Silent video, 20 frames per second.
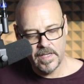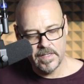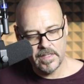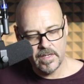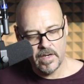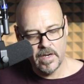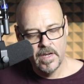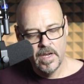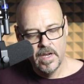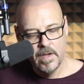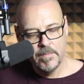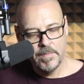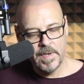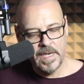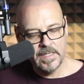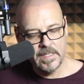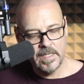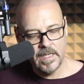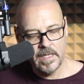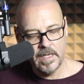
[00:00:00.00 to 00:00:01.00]
So
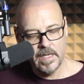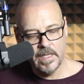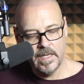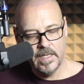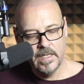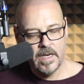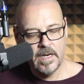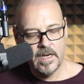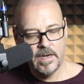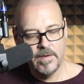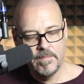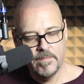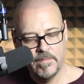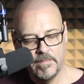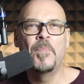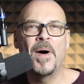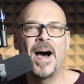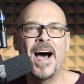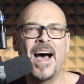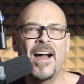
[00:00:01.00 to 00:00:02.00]
basically I'm
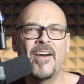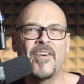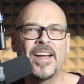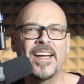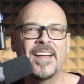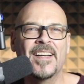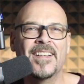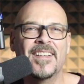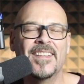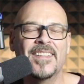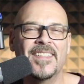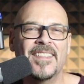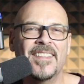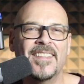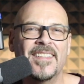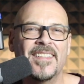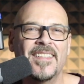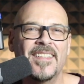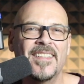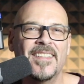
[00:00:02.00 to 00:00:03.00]
barring,
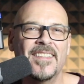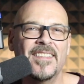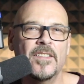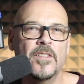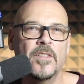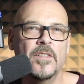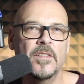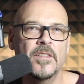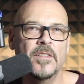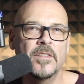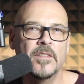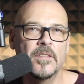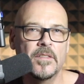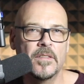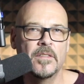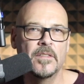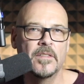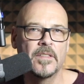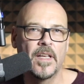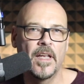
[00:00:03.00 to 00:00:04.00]

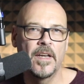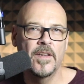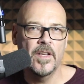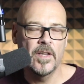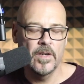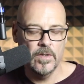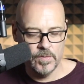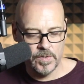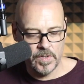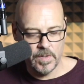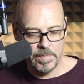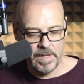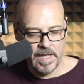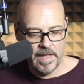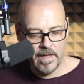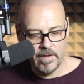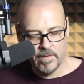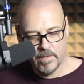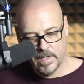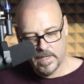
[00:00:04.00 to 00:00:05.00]
and you can also play
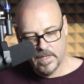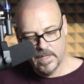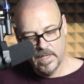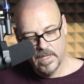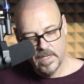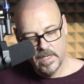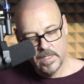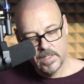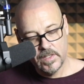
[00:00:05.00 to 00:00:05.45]
that one.